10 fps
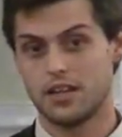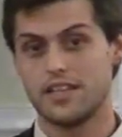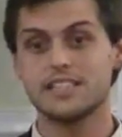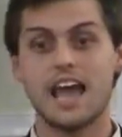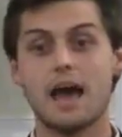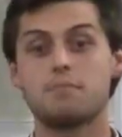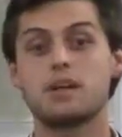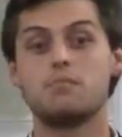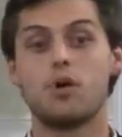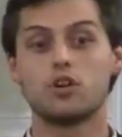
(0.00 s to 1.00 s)
This happened
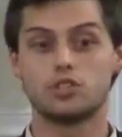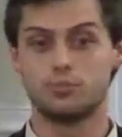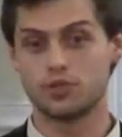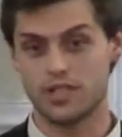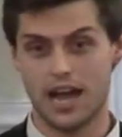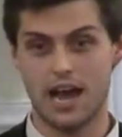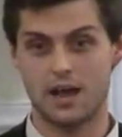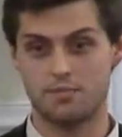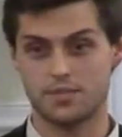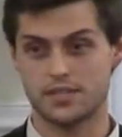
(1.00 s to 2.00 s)
multiple
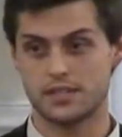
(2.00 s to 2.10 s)
times.